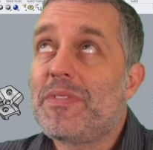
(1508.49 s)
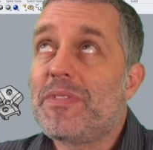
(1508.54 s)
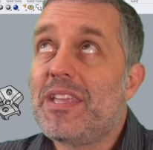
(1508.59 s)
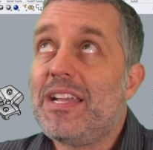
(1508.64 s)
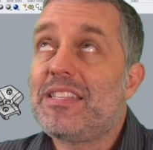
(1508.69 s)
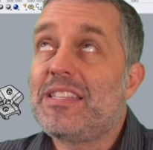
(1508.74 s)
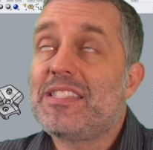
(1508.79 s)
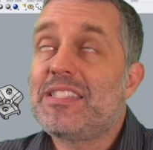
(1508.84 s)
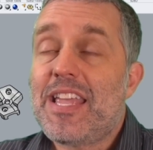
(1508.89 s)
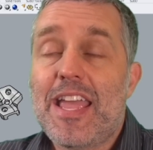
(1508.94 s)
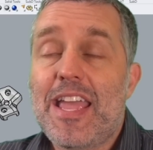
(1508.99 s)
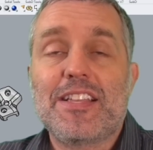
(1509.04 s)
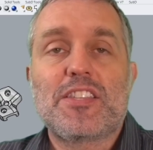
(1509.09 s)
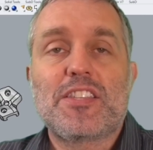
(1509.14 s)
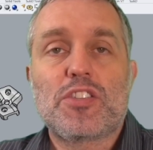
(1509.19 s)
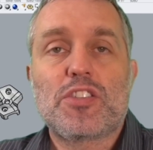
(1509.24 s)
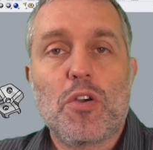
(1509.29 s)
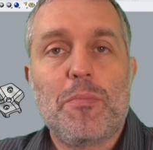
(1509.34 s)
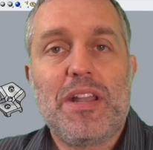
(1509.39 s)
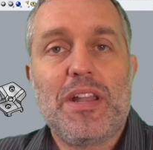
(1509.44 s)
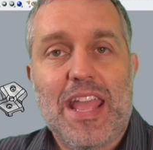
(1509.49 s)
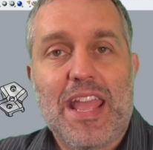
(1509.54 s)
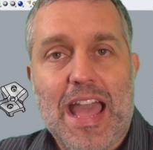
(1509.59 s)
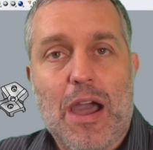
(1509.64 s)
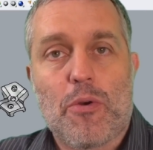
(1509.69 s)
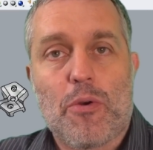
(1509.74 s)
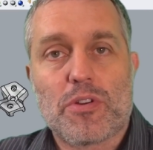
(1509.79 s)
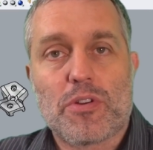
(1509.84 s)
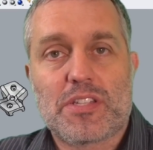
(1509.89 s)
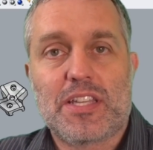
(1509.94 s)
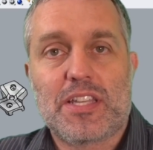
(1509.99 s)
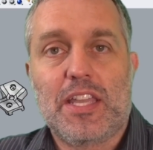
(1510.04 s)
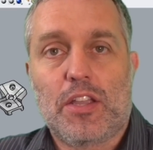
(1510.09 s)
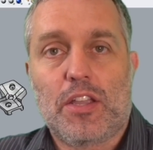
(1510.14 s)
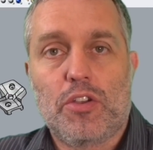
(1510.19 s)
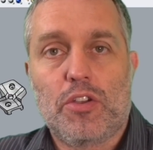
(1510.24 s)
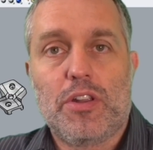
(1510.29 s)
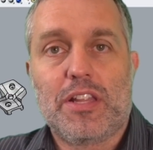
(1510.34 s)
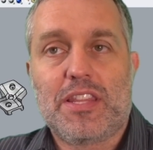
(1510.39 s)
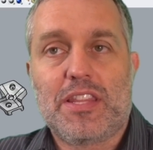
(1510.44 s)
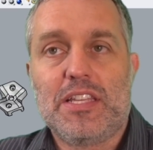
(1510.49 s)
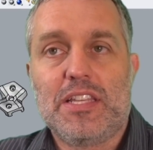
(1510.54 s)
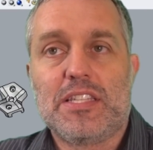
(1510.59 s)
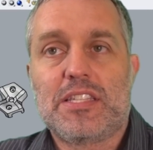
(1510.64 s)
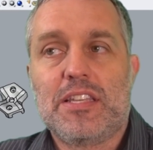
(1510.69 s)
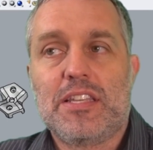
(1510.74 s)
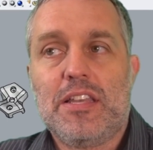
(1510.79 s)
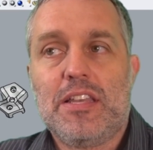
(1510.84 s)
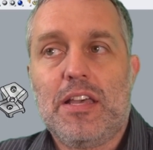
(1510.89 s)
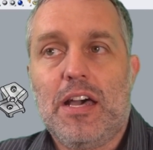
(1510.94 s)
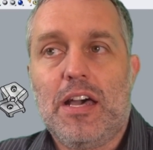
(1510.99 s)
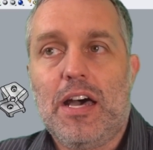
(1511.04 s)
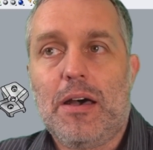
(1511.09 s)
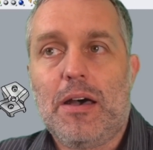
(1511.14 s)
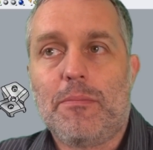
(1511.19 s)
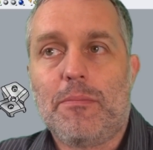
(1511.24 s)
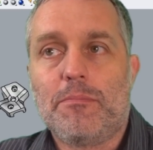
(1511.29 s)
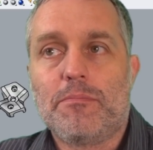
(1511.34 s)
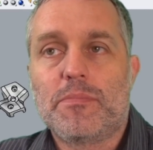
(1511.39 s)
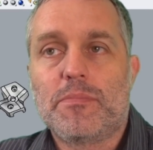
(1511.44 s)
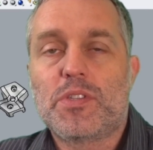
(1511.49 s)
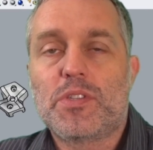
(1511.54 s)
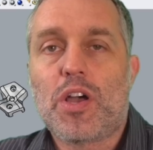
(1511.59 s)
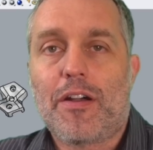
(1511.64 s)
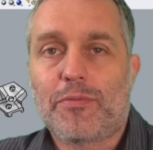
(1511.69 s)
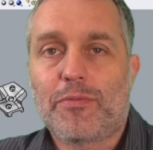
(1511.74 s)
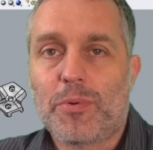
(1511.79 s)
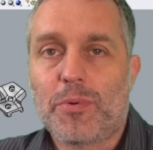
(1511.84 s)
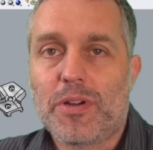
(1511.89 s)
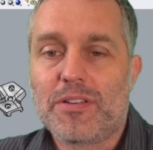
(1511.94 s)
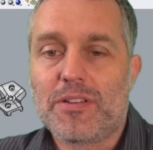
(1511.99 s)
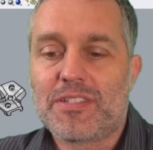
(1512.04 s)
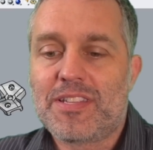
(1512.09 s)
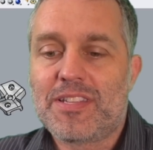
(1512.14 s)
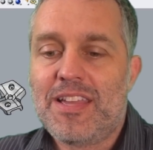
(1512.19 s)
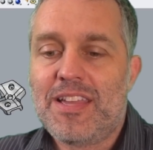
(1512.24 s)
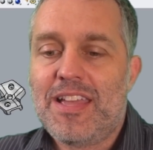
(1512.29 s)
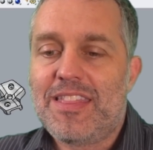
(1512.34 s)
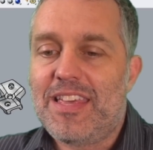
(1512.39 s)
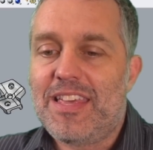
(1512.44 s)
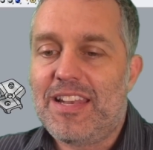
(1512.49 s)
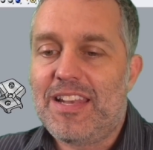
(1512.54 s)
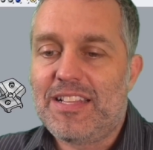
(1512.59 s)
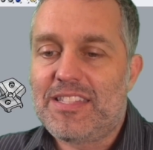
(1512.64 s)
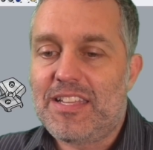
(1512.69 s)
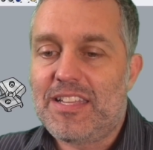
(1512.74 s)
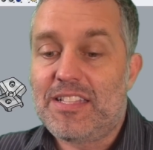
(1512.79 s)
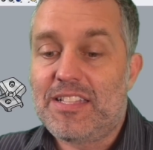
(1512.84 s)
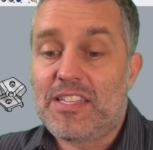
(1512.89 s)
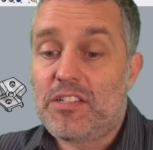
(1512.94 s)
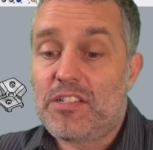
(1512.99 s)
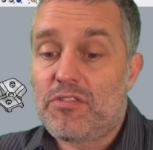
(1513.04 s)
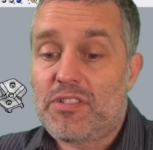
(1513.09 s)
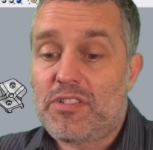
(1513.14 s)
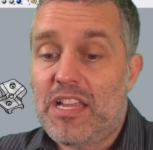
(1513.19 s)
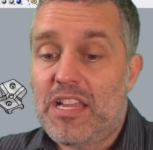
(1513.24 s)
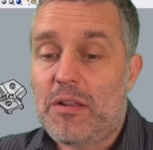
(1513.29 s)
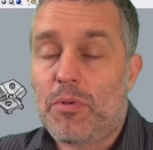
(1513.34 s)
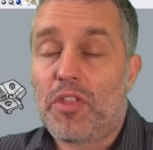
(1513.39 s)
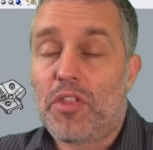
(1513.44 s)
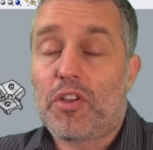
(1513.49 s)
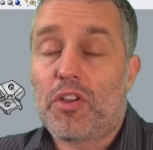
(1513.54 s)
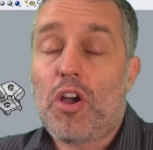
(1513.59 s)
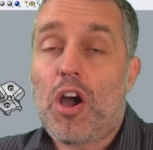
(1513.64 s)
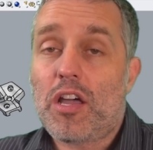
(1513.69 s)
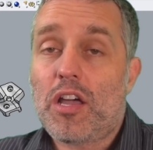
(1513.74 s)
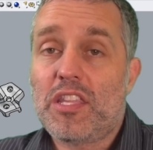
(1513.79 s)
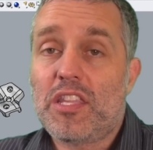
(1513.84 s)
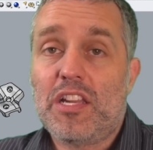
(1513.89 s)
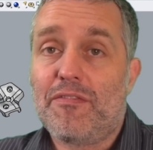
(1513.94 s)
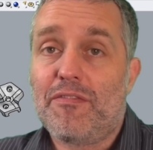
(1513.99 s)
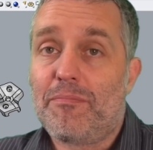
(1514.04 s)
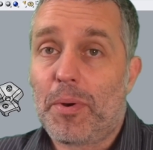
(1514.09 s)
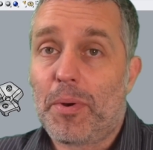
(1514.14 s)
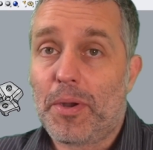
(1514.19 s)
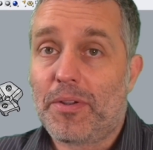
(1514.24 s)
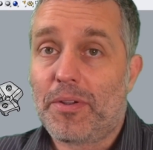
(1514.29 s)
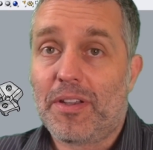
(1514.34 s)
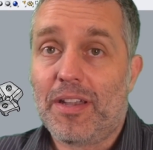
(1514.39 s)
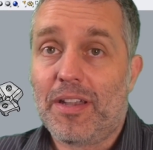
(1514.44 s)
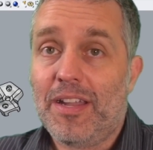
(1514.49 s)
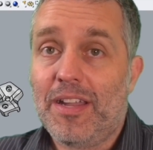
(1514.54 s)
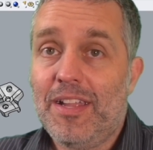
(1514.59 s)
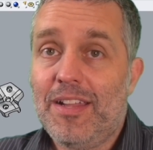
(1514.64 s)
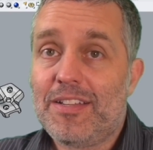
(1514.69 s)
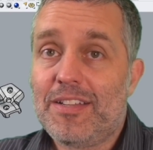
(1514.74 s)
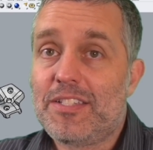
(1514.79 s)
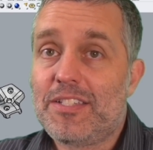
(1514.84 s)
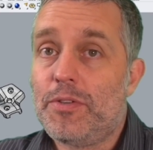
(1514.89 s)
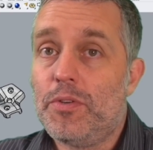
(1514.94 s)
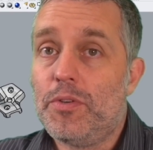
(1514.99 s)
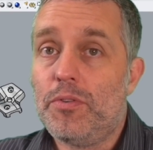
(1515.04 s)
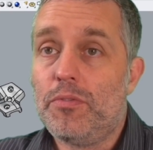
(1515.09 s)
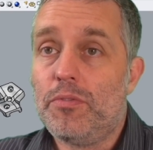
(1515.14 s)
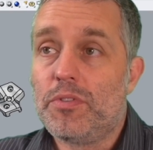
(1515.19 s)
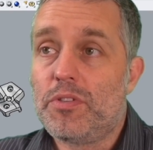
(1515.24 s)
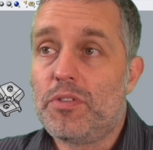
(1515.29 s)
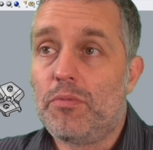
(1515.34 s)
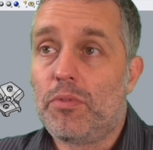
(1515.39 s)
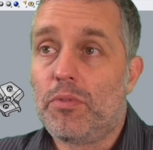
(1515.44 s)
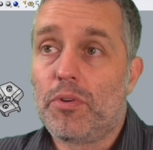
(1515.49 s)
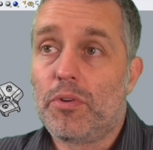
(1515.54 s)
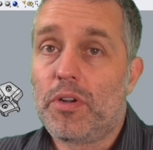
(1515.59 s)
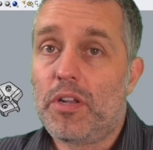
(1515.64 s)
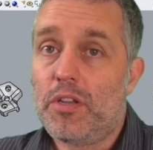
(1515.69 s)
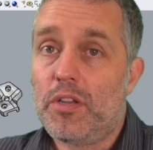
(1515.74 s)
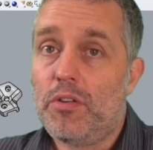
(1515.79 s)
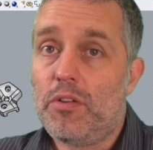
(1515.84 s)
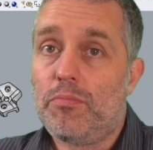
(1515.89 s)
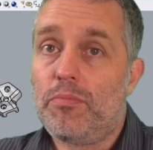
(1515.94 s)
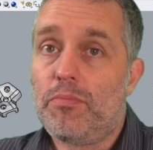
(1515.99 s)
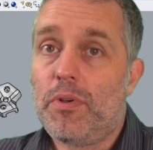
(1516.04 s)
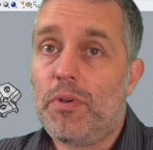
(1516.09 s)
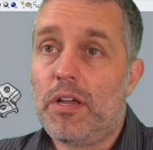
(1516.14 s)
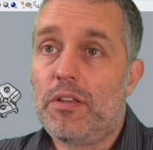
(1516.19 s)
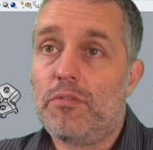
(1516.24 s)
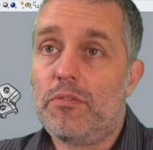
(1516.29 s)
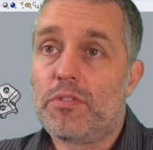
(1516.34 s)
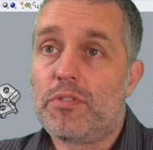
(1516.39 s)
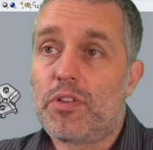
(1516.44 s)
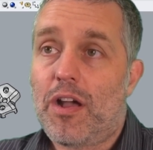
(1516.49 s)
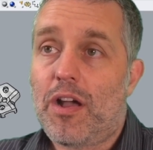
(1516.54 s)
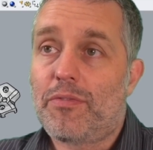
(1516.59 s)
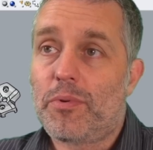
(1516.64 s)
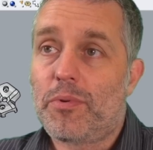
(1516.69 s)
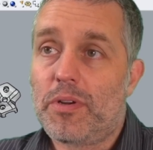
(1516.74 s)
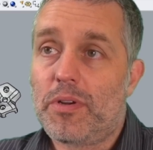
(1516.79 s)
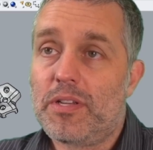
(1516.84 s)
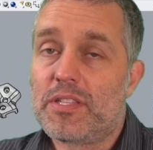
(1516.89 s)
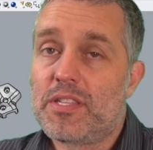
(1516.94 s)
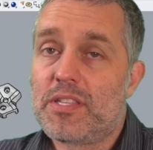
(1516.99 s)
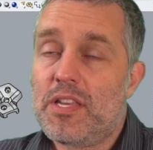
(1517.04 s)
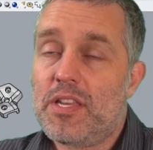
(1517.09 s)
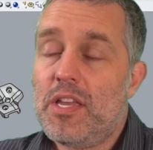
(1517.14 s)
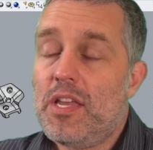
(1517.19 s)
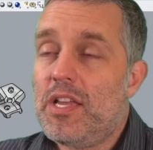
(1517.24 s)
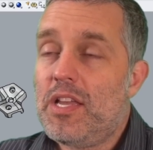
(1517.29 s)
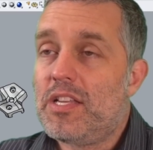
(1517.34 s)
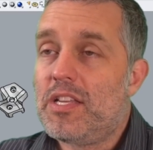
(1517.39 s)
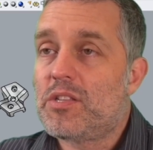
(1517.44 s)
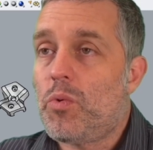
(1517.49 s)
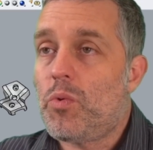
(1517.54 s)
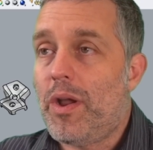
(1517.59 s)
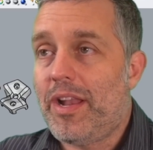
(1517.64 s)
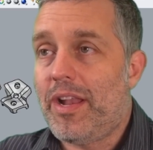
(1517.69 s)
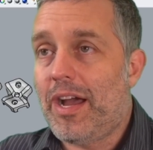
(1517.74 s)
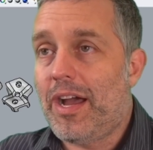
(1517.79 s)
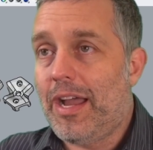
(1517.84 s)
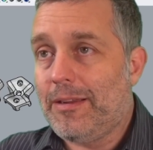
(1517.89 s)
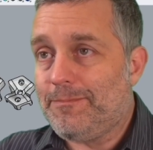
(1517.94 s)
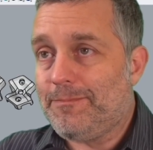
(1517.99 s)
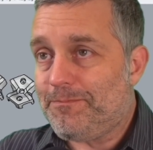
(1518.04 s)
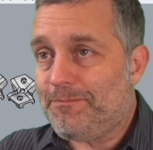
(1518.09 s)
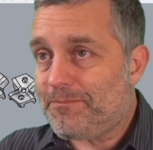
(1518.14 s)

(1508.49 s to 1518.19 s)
It takes so many hours to get good at these softwares that it's understandable. The cognitive burden to learn a new software is quite high.